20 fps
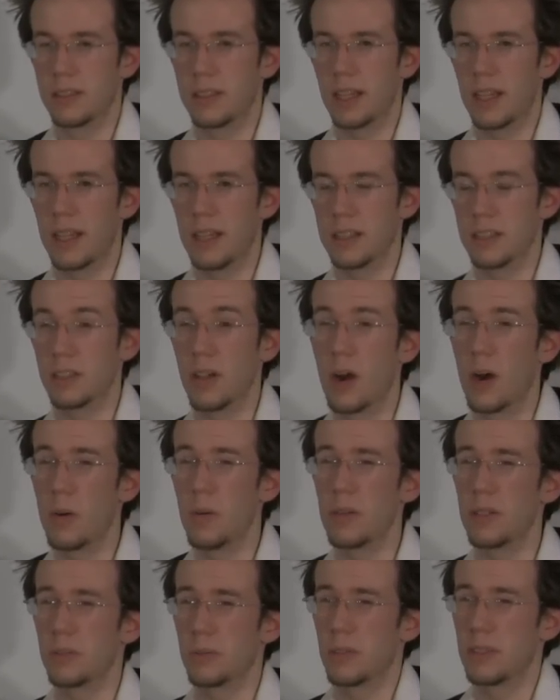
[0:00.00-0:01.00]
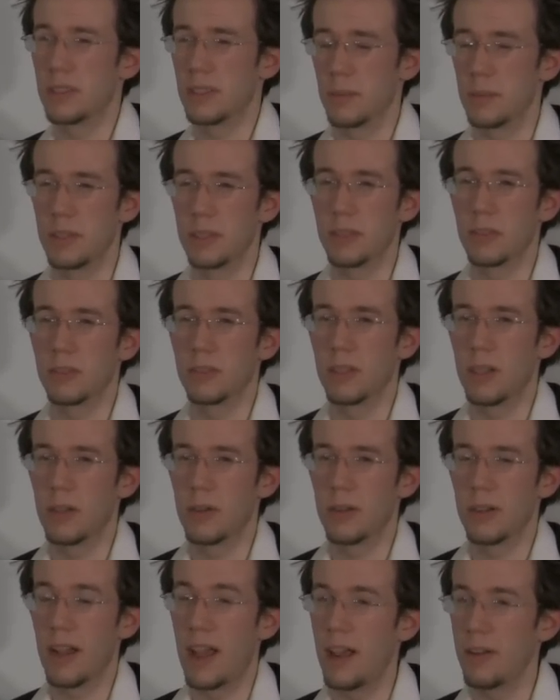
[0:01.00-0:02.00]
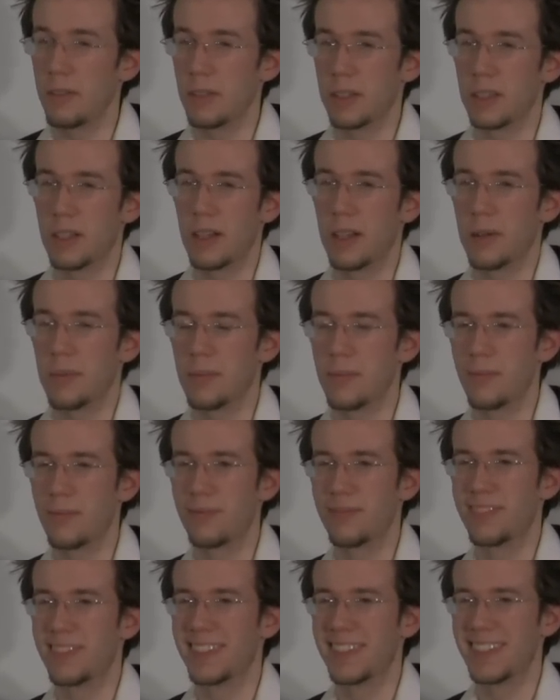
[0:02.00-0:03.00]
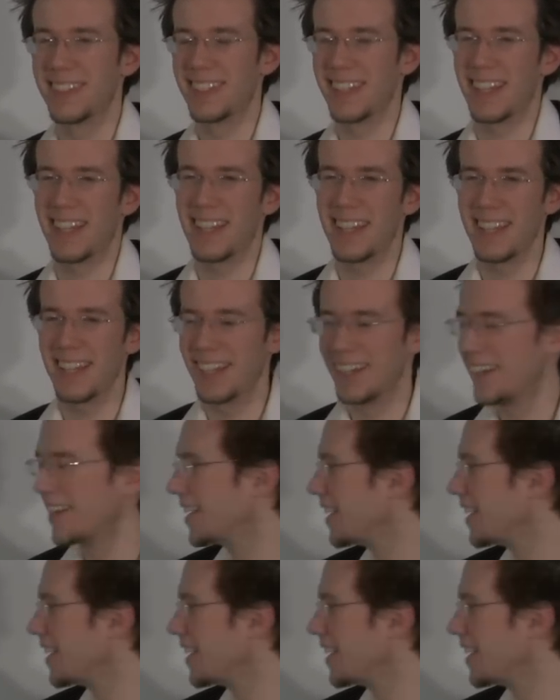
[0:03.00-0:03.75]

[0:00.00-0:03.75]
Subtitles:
Okay? It's always 1 semitone lower, every time. Okay?